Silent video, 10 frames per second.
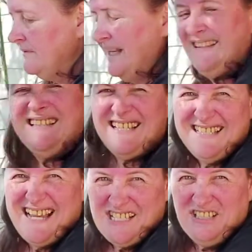And this
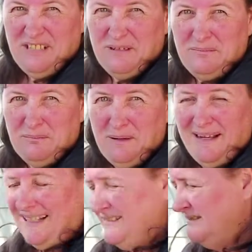is actually a red
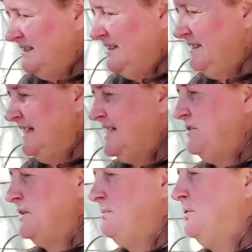papaya. It's
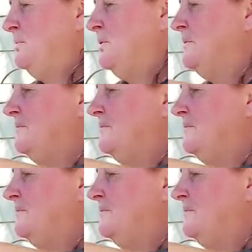not a pawpaw.